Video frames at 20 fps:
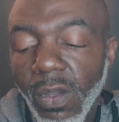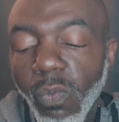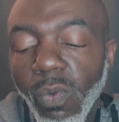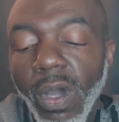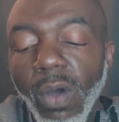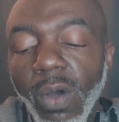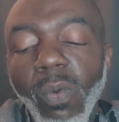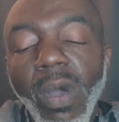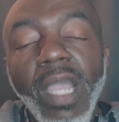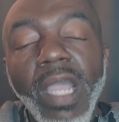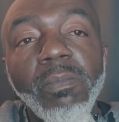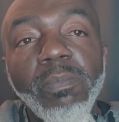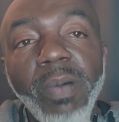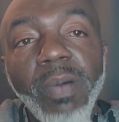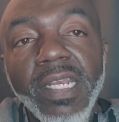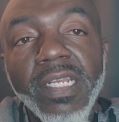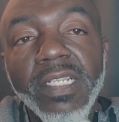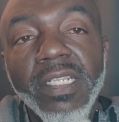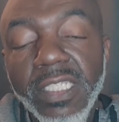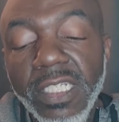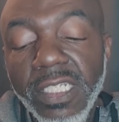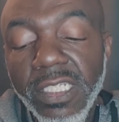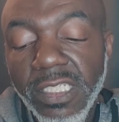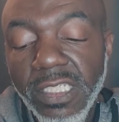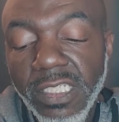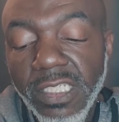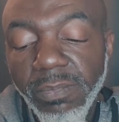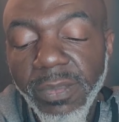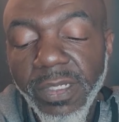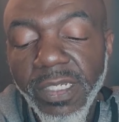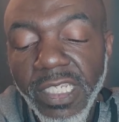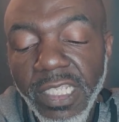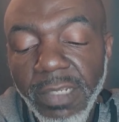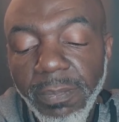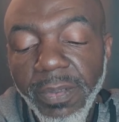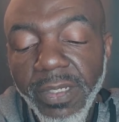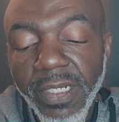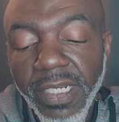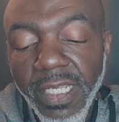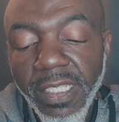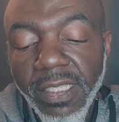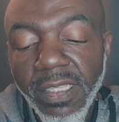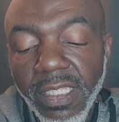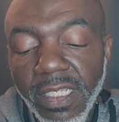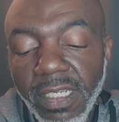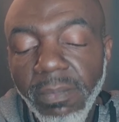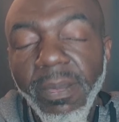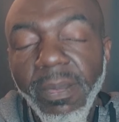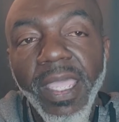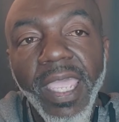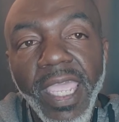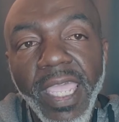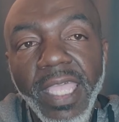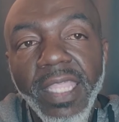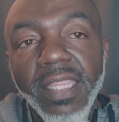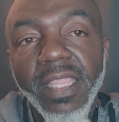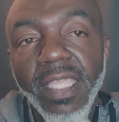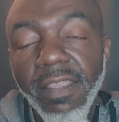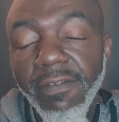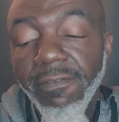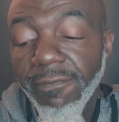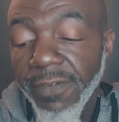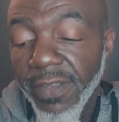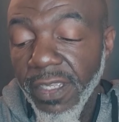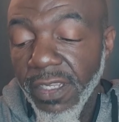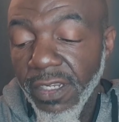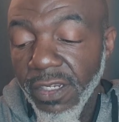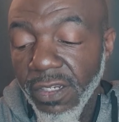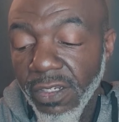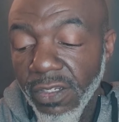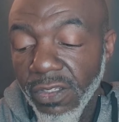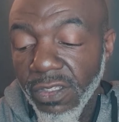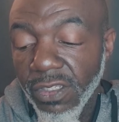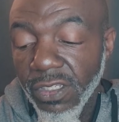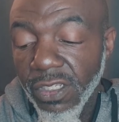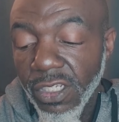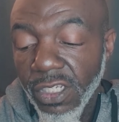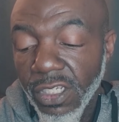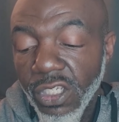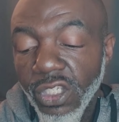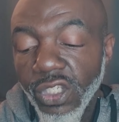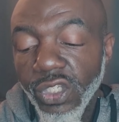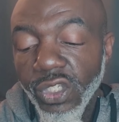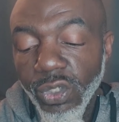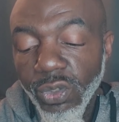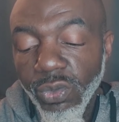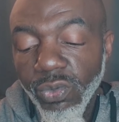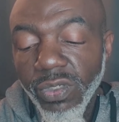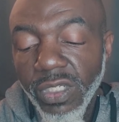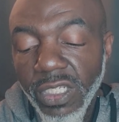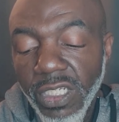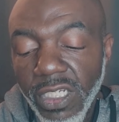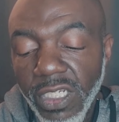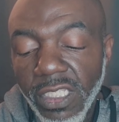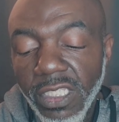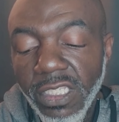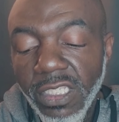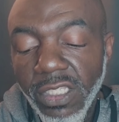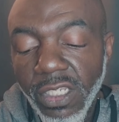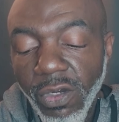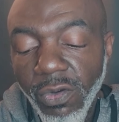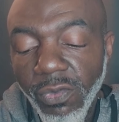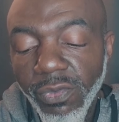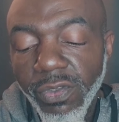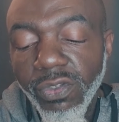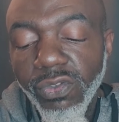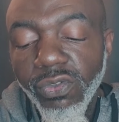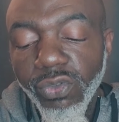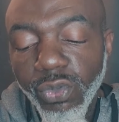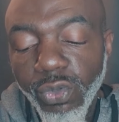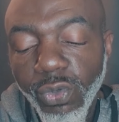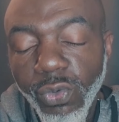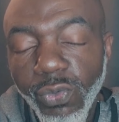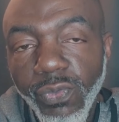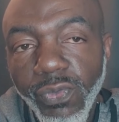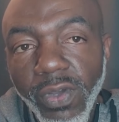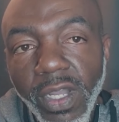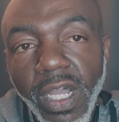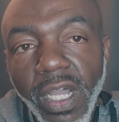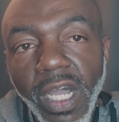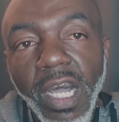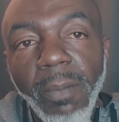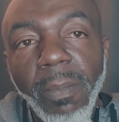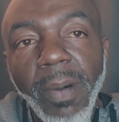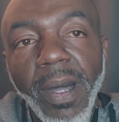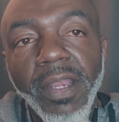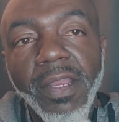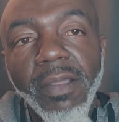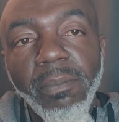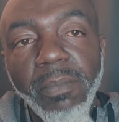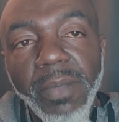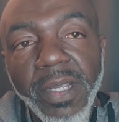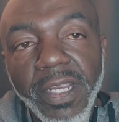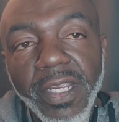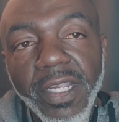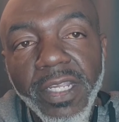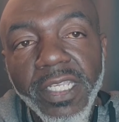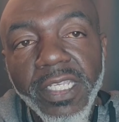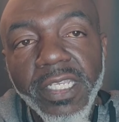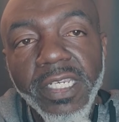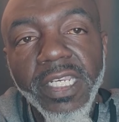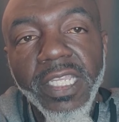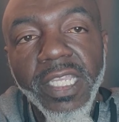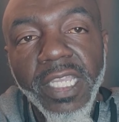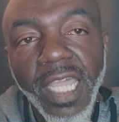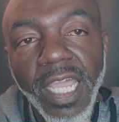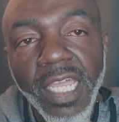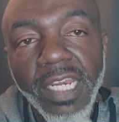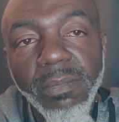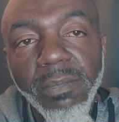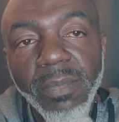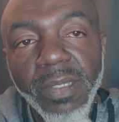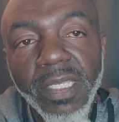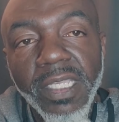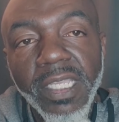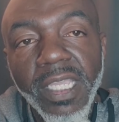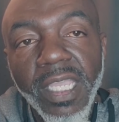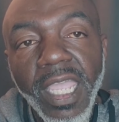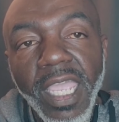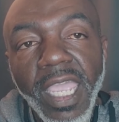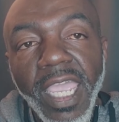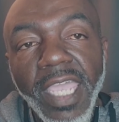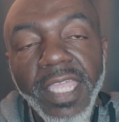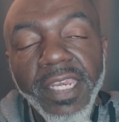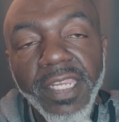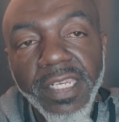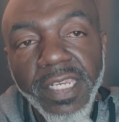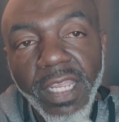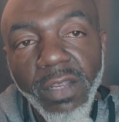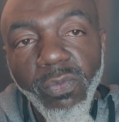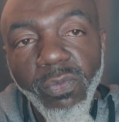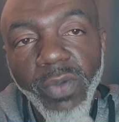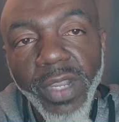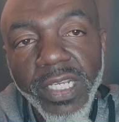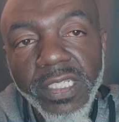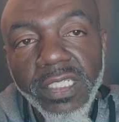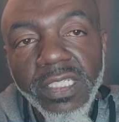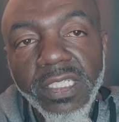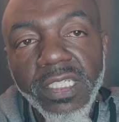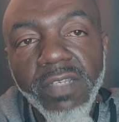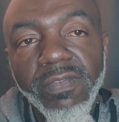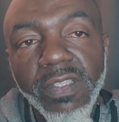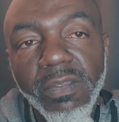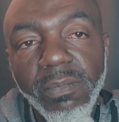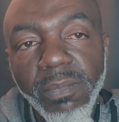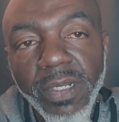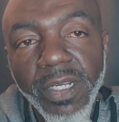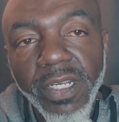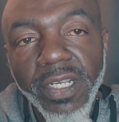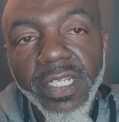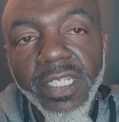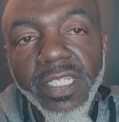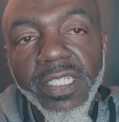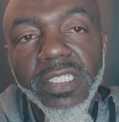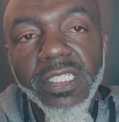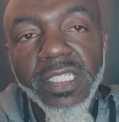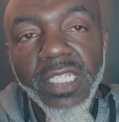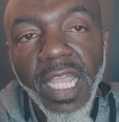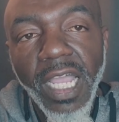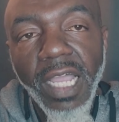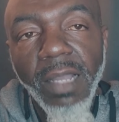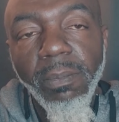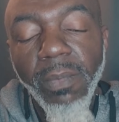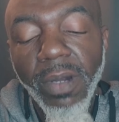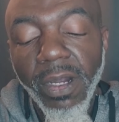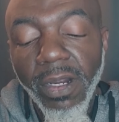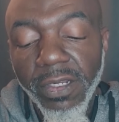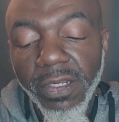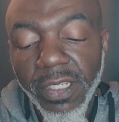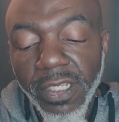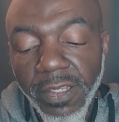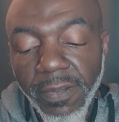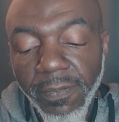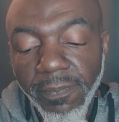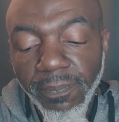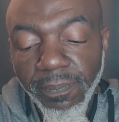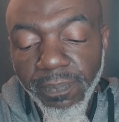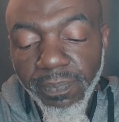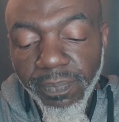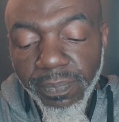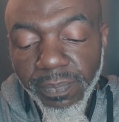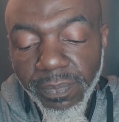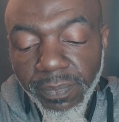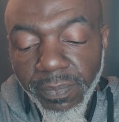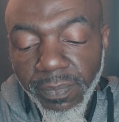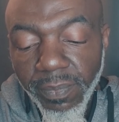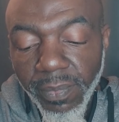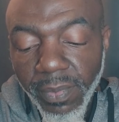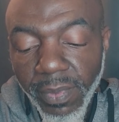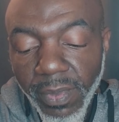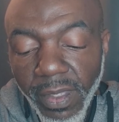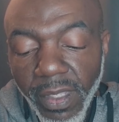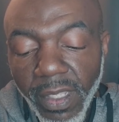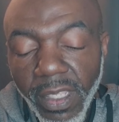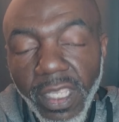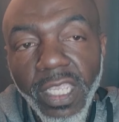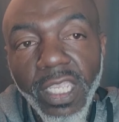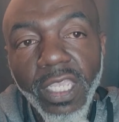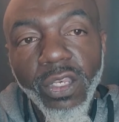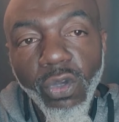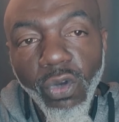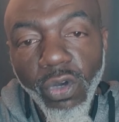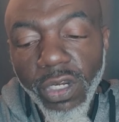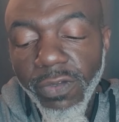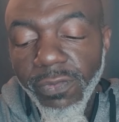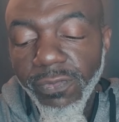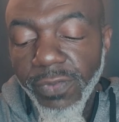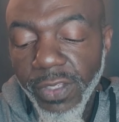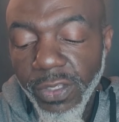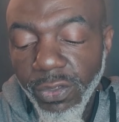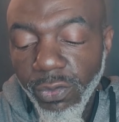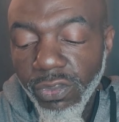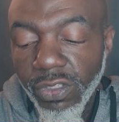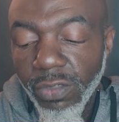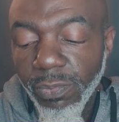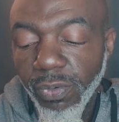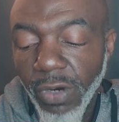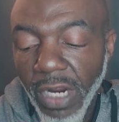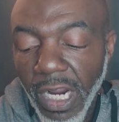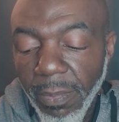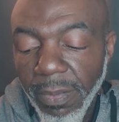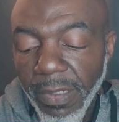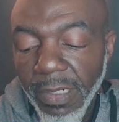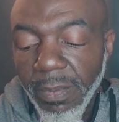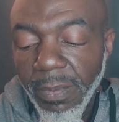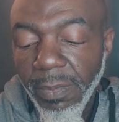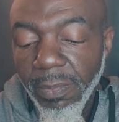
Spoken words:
While white politicians manipulate them and their fears, you need to know the truth about American economy and the direction of the American job market in order for you to properly